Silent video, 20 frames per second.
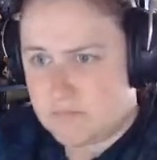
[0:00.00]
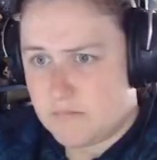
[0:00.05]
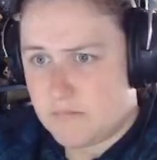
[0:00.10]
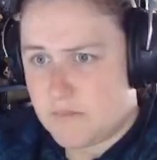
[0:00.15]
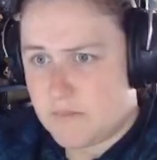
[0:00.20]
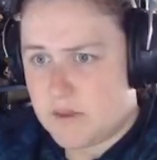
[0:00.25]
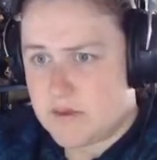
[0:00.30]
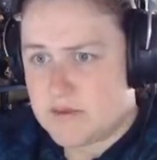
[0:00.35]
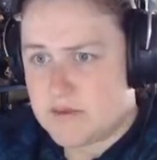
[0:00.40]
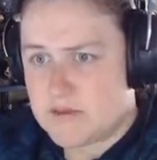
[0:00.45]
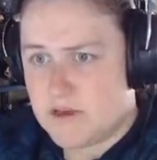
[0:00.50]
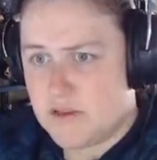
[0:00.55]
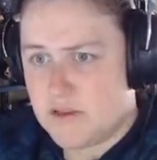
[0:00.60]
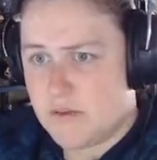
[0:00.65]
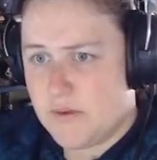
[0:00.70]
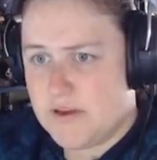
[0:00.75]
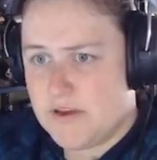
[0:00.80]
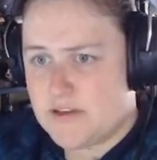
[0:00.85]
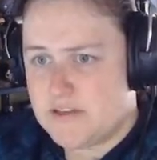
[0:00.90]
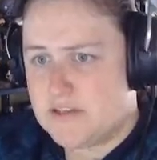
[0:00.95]
So the
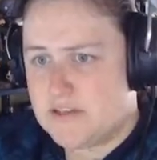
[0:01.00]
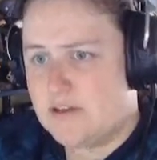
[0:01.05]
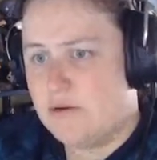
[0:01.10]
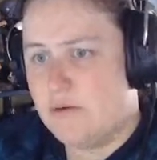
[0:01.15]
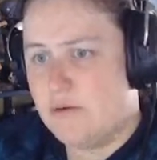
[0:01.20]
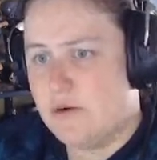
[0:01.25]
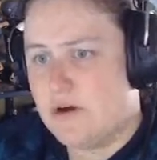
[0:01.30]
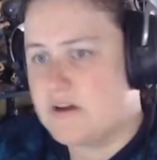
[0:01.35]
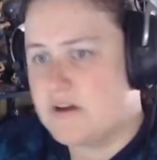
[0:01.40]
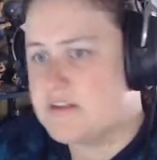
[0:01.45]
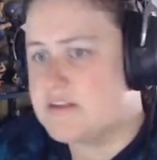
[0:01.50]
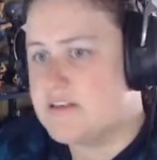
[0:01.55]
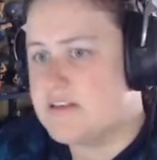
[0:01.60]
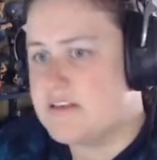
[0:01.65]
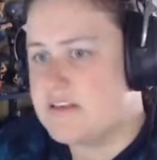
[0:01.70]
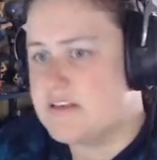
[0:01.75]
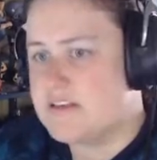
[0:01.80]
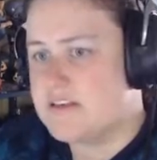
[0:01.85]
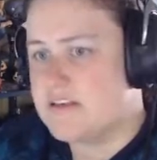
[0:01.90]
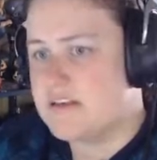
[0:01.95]
way Tussoa works
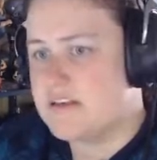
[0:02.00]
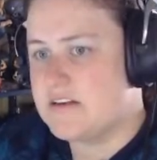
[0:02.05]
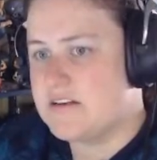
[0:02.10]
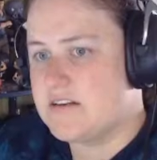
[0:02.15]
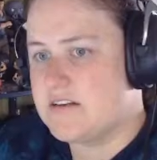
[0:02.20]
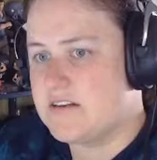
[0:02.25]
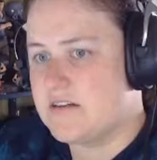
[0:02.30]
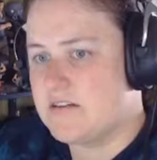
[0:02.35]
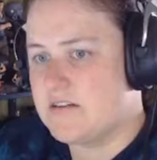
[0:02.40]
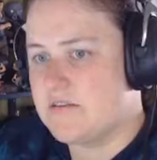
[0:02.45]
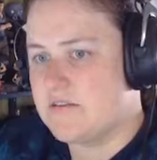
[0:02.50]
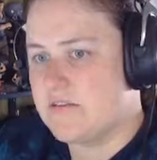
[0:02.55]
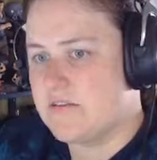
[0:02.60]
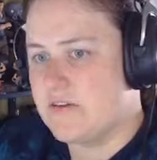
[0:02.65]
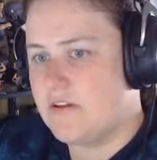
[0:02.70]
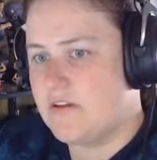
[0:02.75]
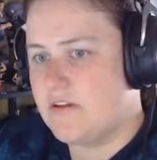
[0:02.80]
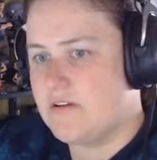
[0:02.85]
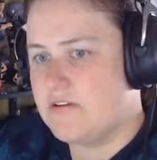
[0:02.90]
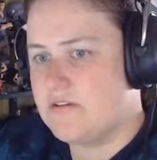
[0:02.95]
is it
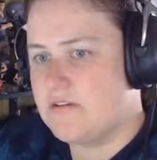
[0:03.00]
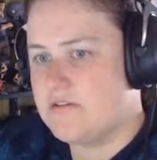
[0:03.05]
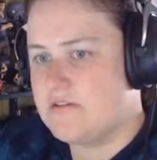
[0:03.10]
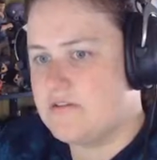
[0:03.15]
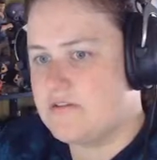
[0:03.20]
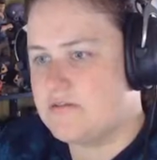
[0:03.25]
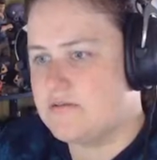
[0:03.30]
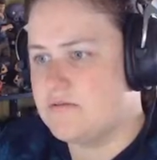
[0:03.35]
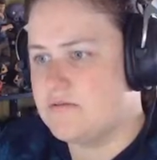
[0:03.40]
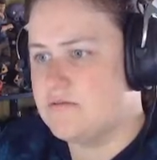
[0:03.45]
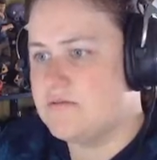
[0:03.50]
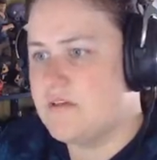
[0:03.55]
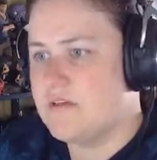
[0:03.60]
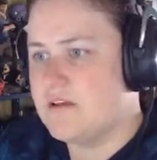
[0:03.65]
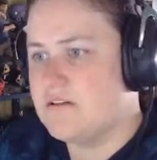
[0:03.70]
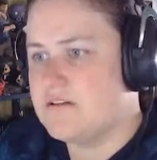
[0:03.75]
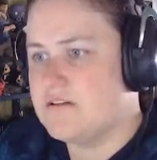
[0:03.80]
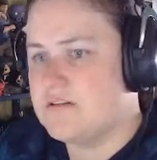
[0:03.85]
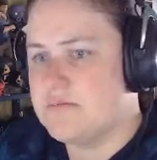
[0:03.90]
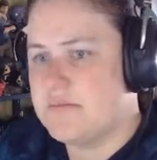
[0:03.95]
follows... Oh, that
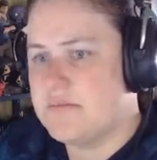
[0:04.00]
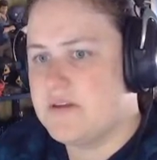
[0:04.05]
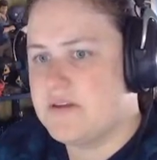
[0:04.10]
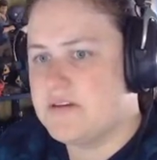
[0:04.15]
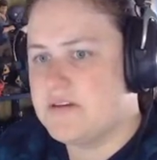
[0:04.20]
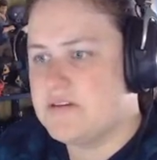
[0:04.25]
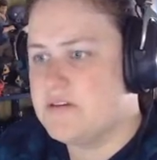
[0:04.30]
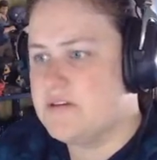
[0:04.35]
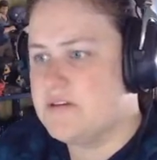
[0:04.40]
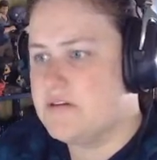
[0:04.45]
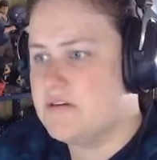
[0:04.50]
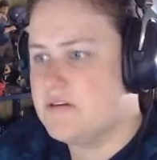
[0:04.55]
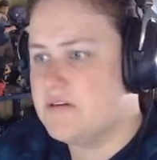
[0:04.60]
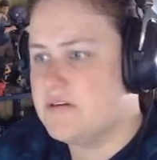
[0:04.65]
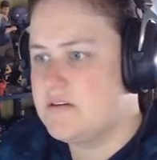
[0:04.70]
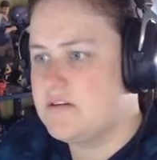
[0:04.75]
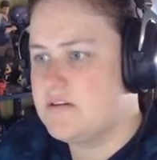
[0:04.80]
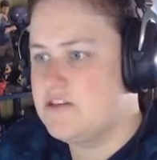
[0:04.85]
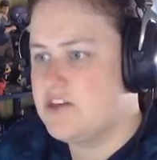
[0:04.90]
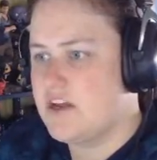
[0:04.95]
looks a bit
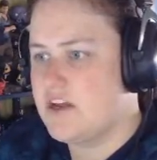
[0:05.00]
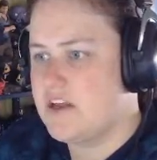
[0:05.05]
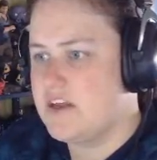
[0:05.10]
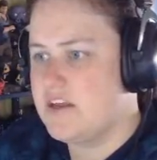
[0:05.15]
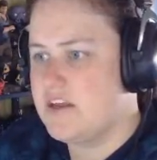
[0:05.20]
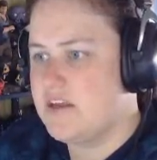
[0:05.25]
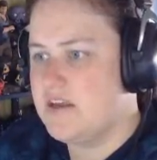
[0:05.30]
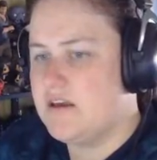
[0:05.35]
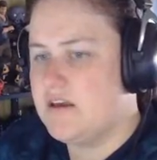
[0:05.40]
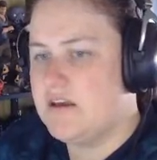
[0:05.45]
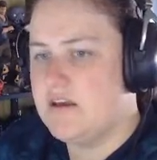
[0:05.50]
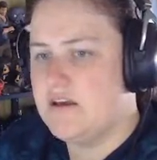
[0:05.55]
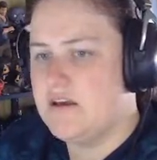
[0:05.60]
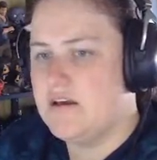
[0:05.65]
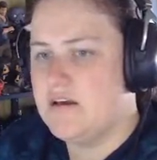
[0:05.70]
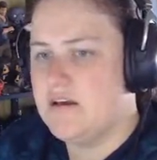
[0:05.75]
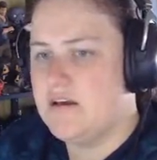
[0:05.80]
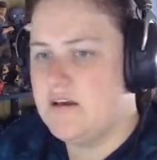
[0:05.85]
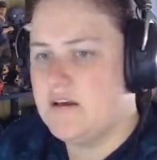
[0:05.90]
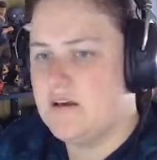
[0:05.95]
janky.
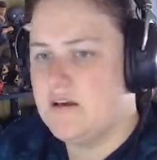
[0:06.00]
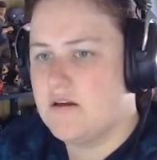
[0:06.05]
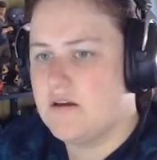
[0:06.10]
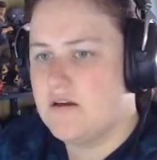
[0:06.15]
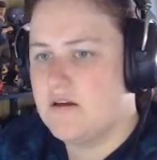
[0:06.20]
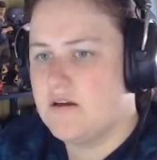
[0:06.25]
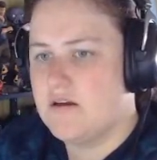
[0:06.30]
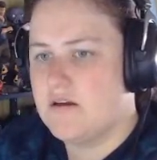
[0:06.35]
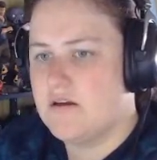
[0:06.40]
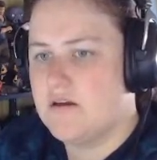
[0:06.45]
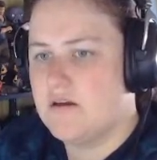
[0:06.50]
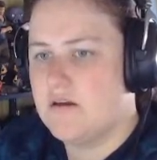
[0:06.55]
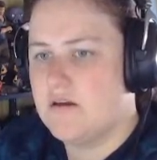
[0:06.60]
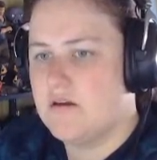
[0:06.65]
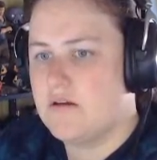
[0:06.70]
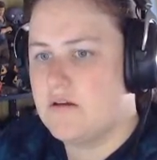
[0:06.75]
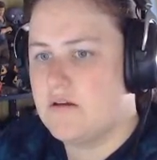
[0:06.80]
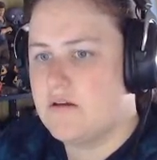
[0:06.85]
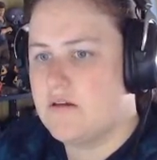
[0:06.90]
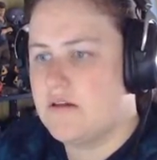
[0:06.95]

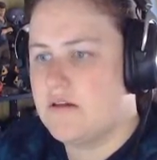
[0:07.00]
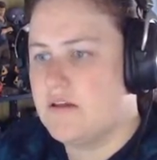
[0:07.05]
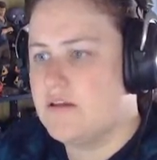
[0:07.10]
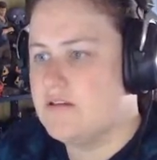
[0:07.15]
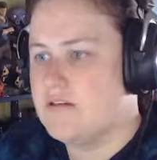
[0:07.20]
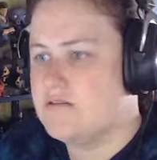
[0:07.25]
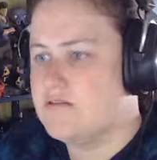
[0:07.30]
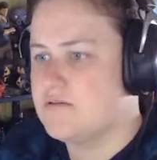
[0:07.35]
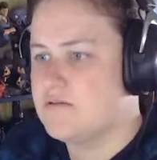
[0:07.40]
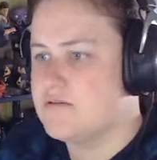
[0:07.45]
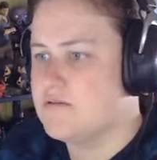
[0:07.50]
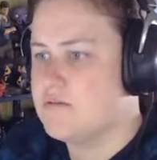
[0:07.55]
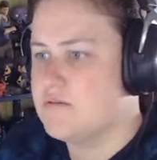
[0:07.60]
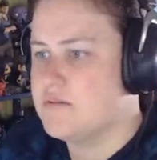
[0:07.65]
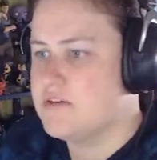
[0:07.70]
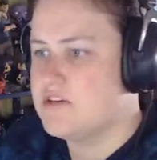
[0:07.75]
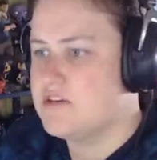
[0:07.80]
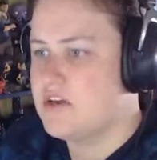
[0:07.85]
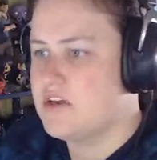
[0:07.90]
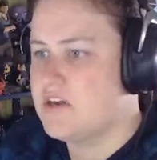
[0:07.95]
That's also a bit
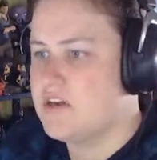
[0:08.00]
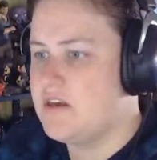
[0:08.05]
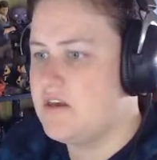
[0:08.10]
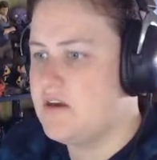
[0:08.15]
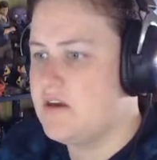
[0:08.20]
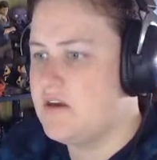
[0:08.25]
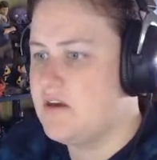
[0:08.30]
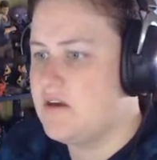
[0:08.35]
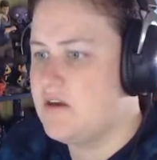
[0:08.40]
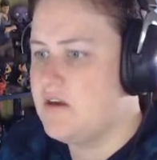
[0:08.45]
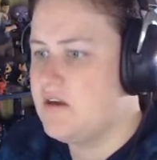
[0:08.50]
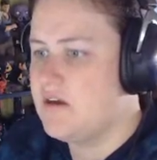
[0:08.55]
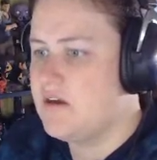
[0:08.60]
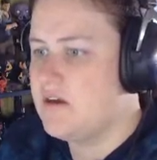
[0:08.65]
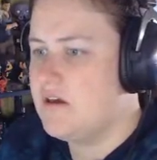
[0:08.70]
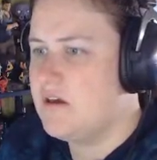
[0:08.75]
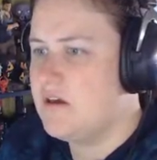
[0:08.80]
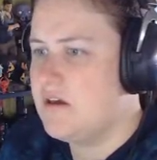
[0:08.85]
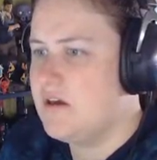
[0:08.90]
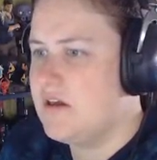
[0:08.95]
janky.
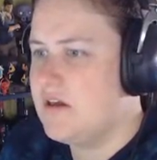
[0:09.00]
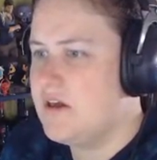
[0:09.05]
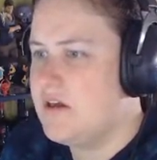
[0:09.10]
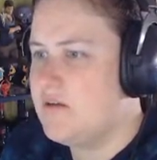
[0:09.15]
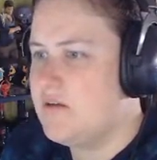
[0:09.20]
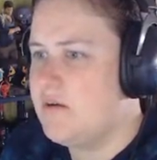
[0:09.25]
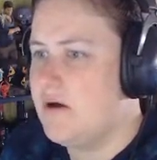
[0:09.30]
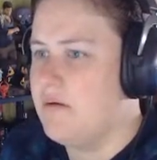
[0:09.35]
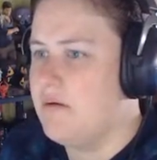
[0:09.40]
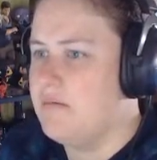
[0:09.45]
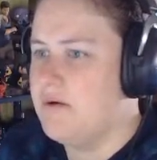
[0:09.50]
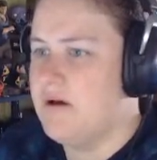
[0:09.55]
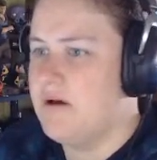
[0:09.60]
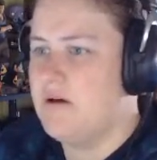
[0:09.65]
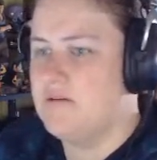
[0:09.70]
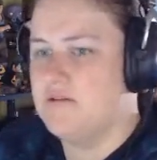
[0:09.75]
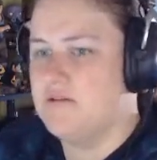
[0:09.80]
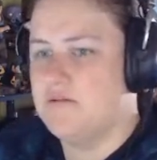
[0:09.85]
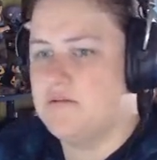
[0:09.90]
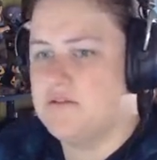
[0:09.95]
How do... Oh, I'll
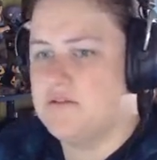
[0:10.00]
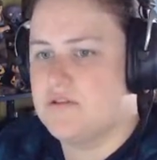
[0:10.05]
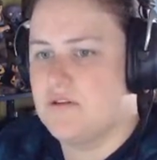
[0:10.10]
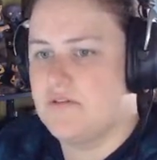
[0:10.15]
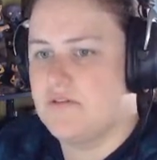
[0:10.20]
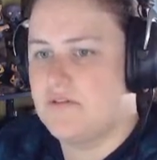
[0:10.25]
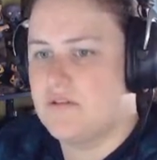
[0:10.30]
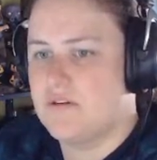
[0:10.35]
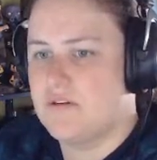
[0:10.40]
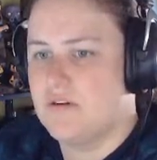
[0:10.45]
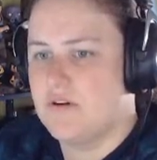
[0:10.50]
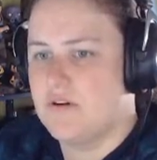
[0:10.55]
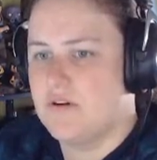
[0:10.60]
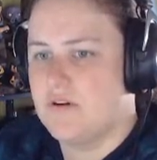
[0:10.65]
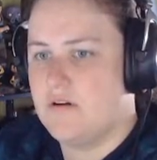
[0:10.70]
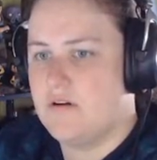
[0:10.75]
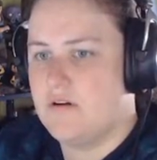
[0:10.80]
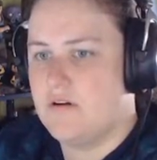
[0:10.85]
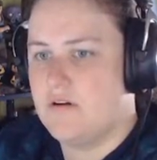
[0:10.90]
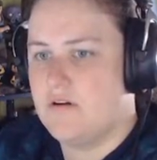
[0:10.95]
do it soft. All right.
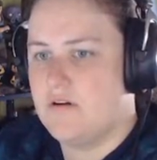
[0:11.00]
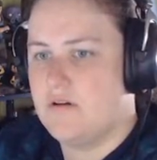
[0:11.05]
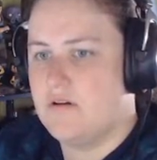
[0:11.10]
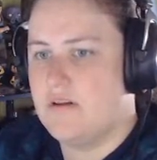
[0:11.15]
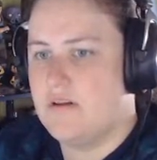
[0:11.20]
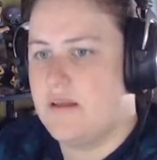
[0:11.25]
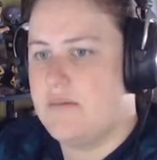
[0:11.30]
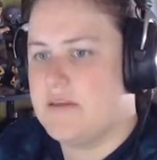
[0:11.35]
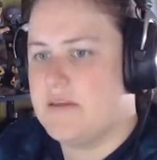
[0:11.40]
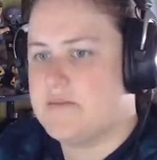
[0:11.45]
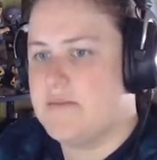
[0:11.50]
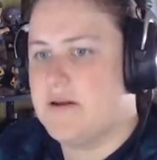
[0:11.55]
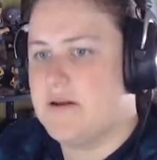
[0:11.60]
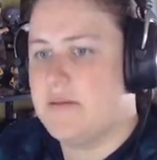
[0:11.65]
Yeah, that's better.